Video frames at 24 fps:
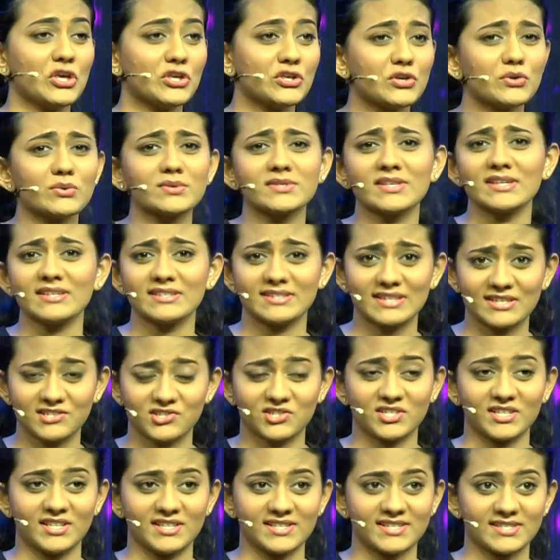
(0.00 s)
using
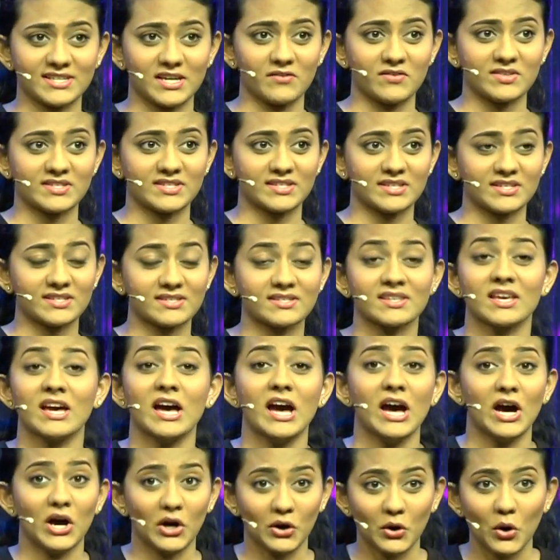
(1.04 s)
digital services
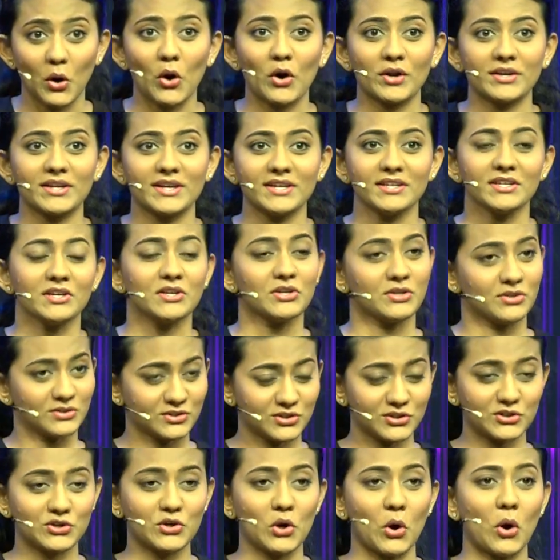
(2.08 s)
according
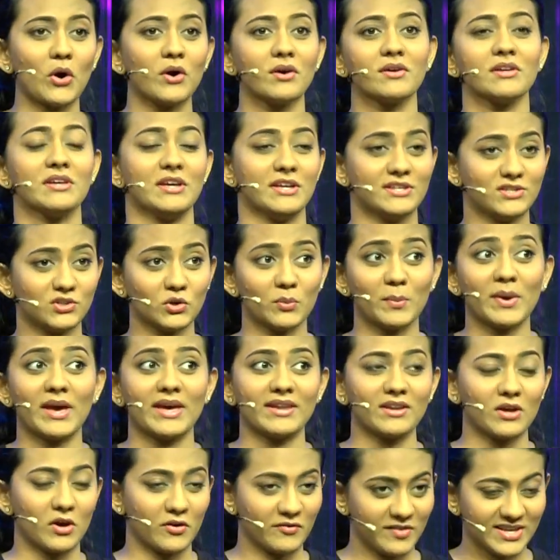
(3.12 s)
to your
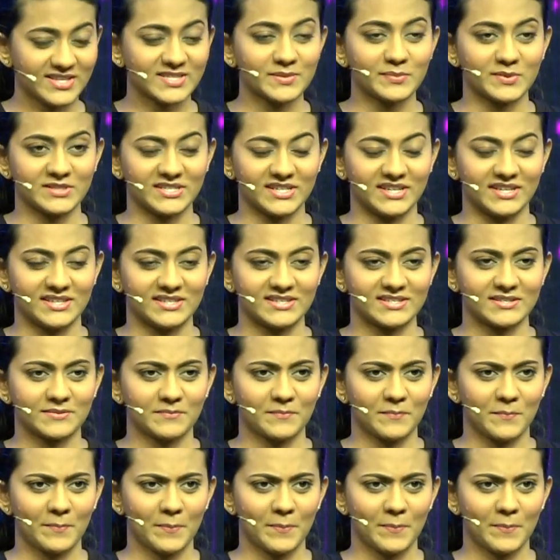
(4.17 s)
domain of expertise.